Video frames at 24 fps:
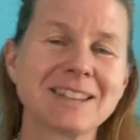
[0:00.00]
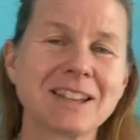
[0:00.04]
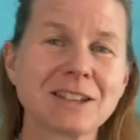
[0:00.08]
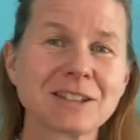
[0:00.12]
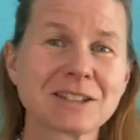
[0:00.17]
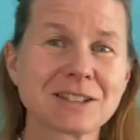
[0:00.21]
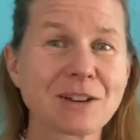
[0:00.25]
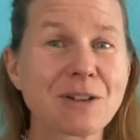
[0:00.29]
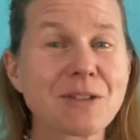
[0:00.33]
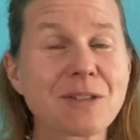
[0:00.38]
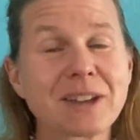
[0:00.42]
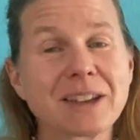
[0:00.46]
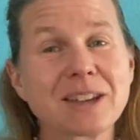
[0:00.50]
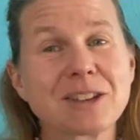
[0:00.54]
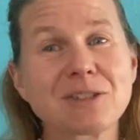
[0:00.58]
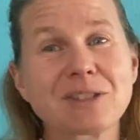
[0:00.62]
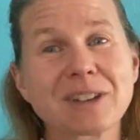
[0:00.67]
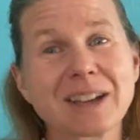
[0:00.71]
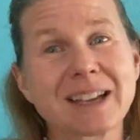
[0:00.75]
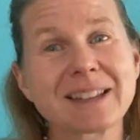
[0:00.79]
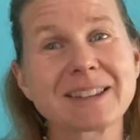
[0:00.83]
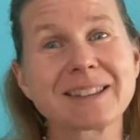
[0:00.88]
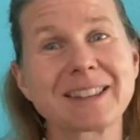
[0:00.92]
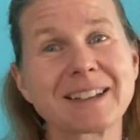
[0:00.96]
So then you'll
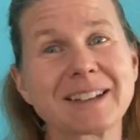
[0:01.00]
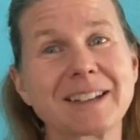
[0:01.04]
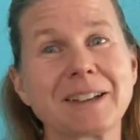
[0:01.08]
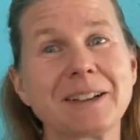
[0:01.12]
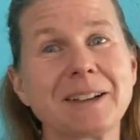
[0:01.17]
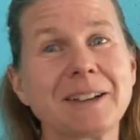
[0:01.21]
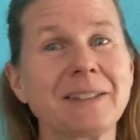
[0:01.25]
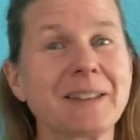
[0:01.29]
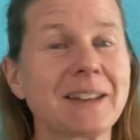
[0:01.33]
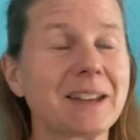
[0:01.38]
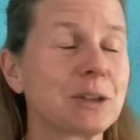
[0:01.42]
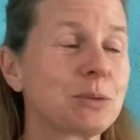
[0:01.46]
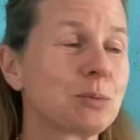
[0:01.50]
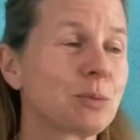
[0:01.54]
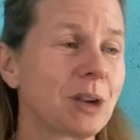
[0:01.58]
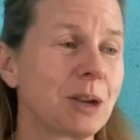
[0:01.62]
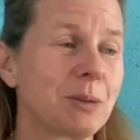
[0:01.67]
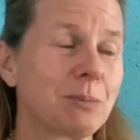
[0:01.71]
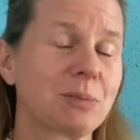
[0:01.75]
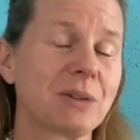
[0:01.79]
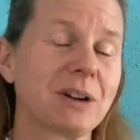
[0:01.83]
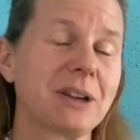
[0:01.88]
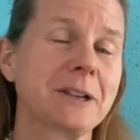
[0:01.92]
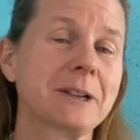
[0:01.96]
get there at
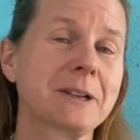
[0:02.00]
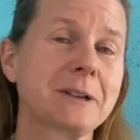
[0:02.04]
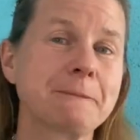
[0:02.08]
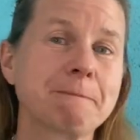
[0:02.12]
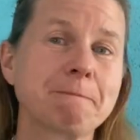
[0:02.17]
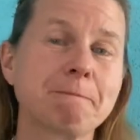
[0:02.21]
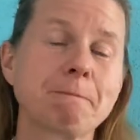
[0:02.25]
one point.